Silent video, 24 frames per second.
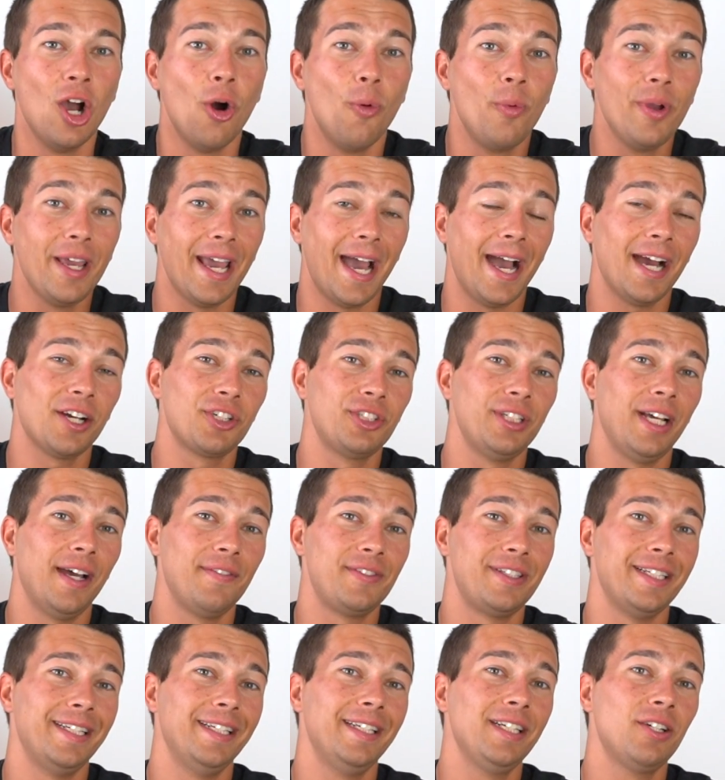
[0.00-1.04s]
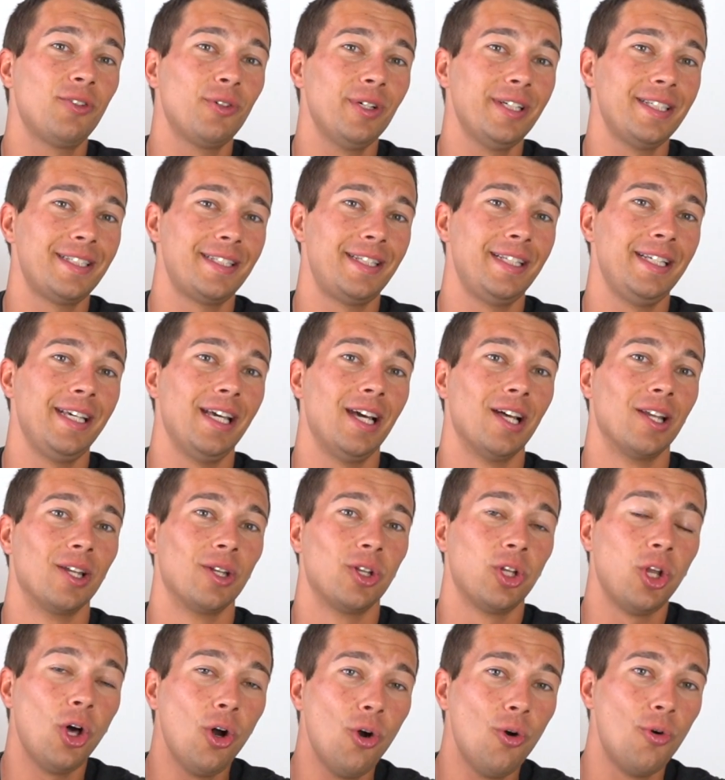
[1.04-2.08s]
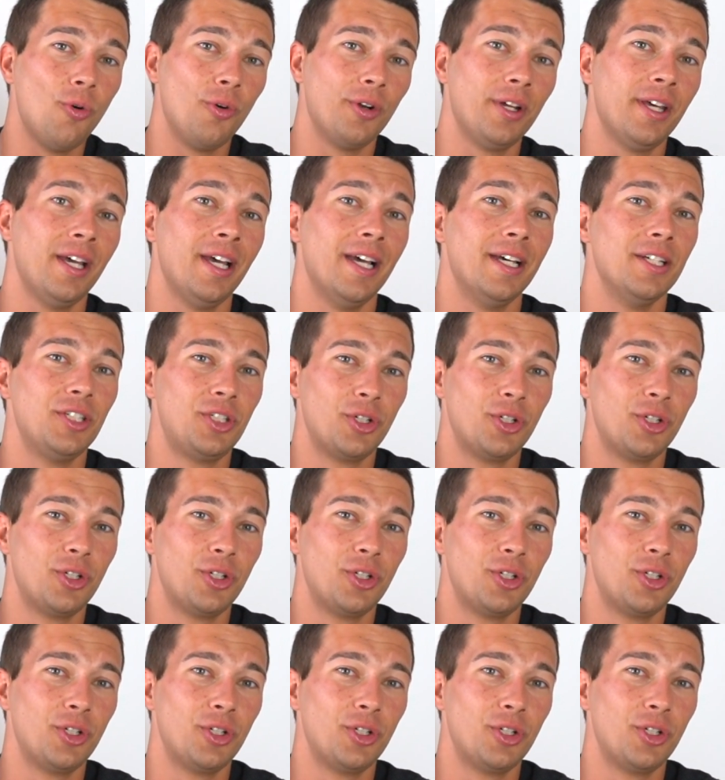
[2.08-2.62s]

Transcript: We actually have to increase the load